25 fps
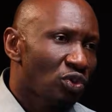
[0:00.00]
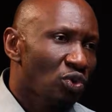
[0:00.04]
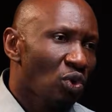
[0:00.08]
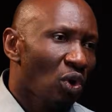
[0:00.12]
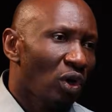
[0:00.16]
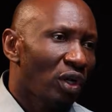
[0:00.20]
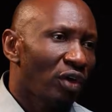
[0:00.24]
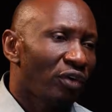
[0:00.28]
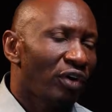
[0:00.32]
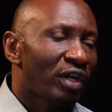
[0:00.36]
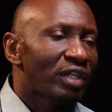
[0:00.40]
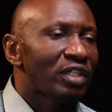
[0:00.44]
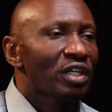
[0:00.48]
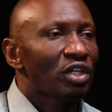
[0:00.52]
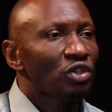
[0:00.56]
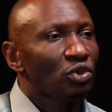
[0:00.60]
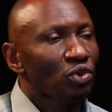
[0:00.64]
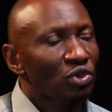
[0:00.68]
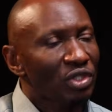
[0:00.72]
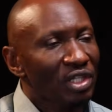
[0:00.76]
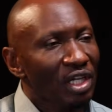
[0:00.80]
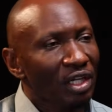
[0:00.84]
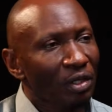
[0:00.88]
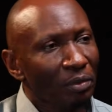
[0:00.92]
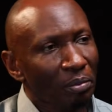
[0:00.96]
intolerant and
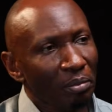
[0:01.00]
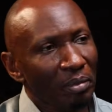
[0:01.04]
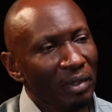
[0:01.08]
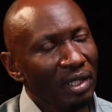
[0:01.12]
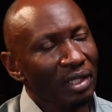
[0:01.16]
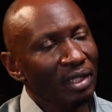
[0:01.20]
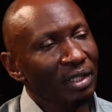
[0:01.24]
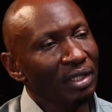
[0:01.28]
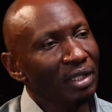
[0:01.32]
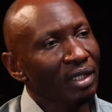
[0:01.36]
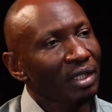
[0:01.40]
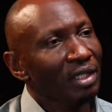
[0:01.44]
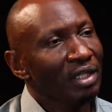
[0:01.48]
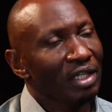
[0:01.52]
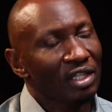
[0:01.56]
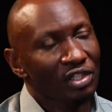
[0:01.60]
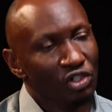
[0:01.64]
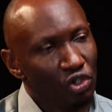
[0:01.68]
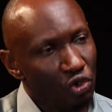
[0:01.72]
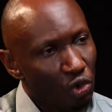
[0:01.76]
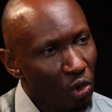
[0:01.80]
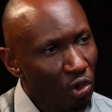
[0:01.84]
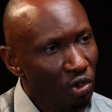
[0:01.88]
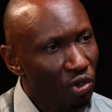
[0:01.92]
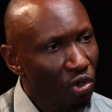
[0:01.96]
you take milk,
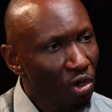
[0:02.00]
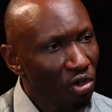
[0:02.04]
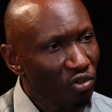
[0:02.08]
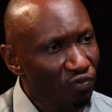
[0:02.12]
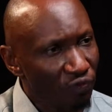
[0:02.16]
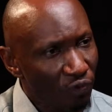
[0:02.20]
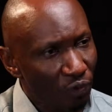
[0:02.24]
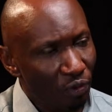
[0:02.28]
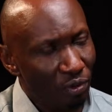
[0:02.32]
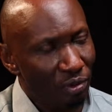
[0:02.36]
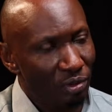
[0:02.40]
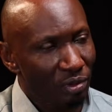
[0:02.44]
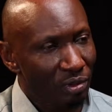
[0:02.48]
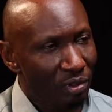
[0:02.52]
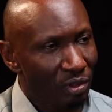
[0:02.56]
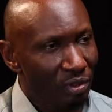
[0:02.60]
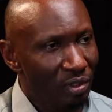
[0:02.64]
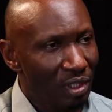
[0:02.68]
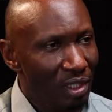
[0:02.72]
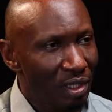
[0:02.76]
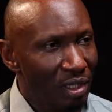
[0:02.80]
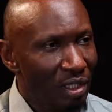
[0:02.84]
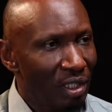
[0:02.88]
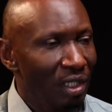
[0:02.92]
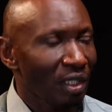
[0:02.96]
it's not thoughtful. You
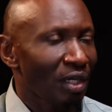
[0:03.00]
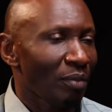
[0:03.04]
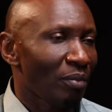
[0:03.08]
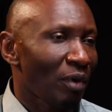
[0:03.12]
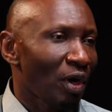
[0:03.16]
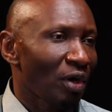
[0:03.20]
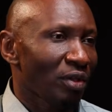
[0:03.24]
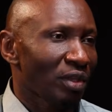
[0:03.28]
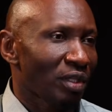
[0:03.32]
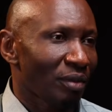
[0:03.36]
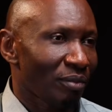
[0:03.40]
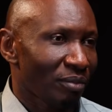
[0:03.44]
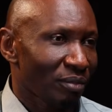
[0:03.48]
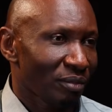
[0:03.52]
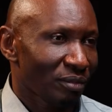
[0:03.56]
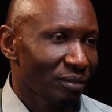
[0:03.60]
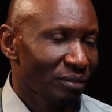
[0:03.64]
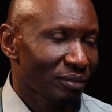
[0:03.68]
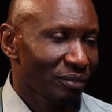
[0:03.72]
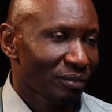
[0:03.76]
didn't think about them.